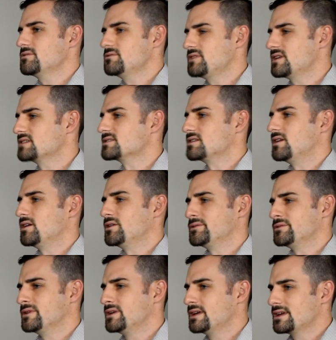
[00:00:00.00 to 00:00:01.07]
do things
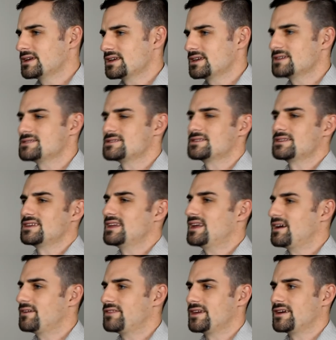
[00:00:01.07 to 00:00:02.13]
alone. Just get
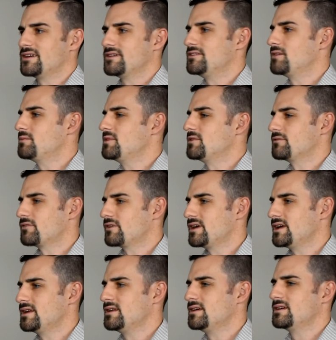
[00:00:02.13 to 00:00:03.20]
out there. Don't be
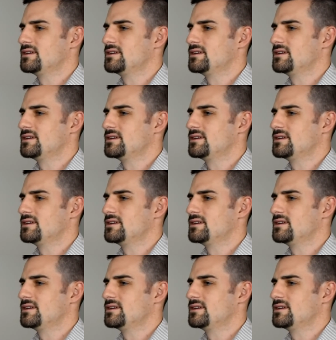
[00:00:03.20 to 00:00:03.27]
afraid.